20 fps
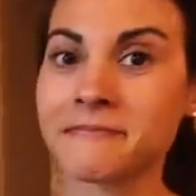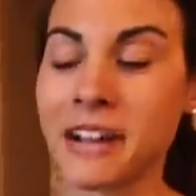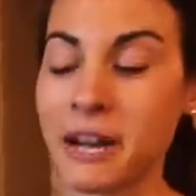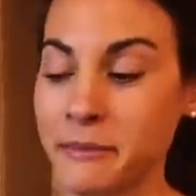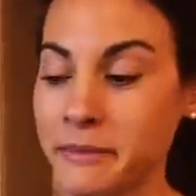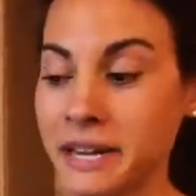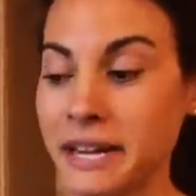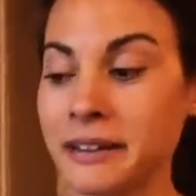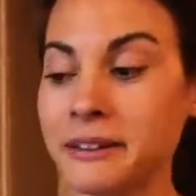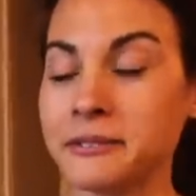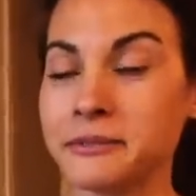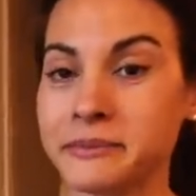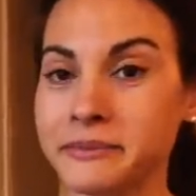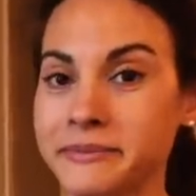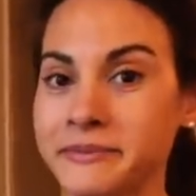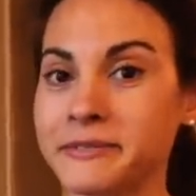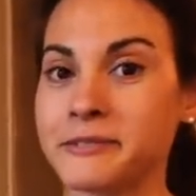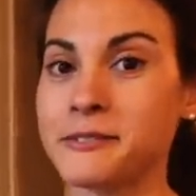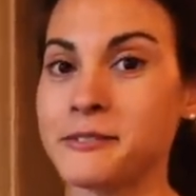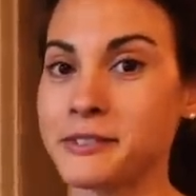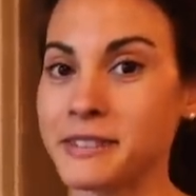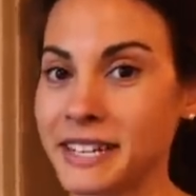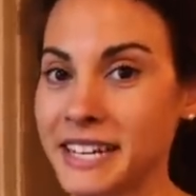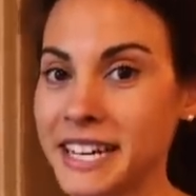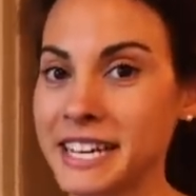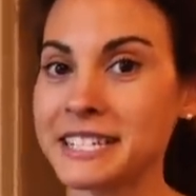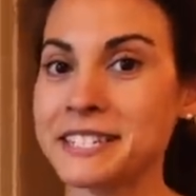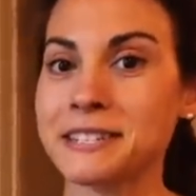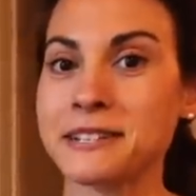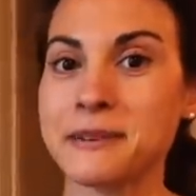I'm down. If you can
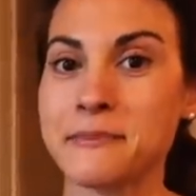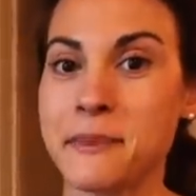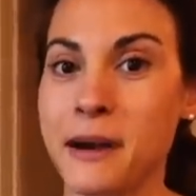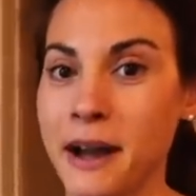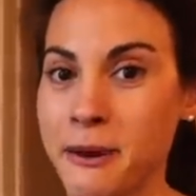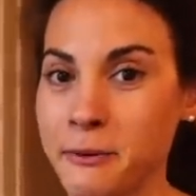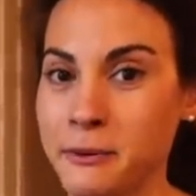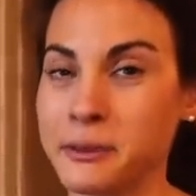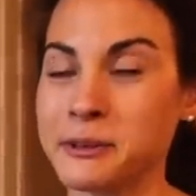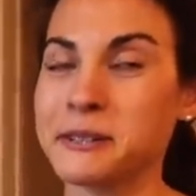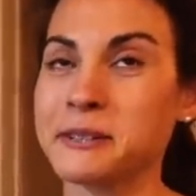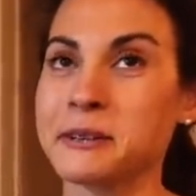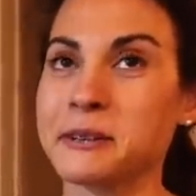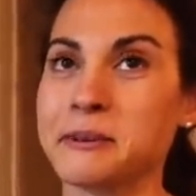catch them, I will cook